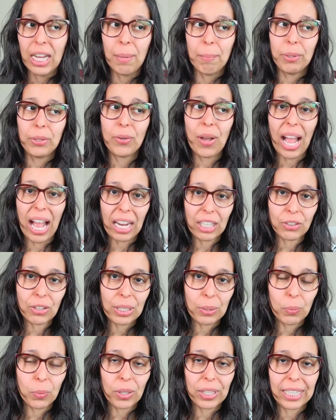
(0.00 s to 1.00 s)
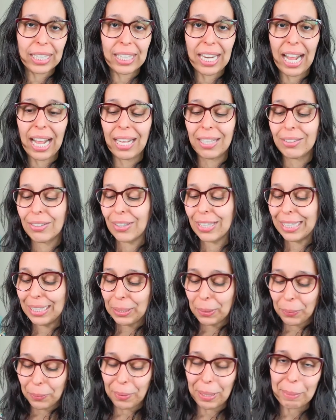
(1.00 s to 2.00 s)
but to actually work in Agile
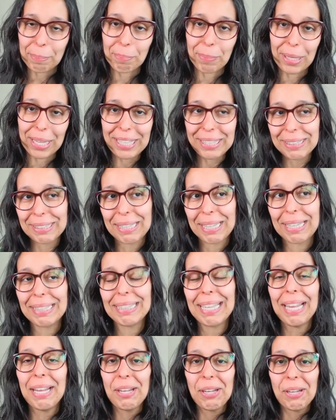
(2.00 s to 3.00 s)
in great places,